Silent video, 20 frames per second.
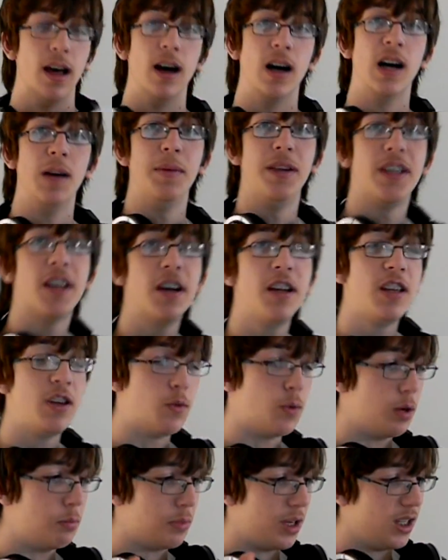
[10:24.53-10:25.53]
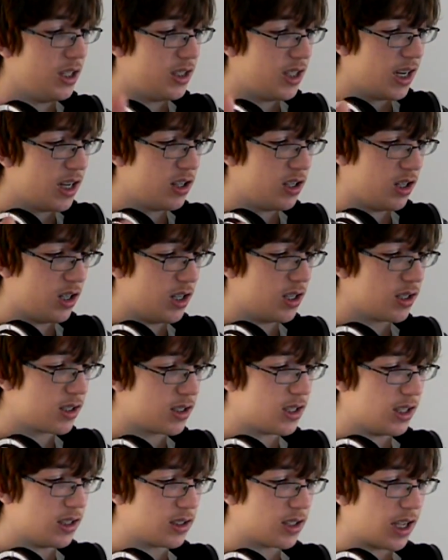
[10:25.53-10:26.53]
let me tell you what my channel is,
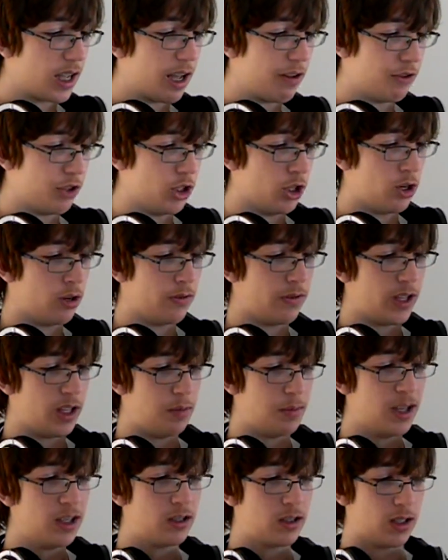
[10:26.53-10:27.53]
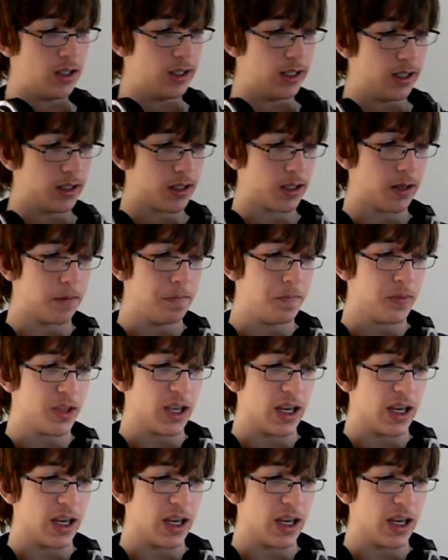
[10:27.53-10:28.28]
since I haven't already mentioned it.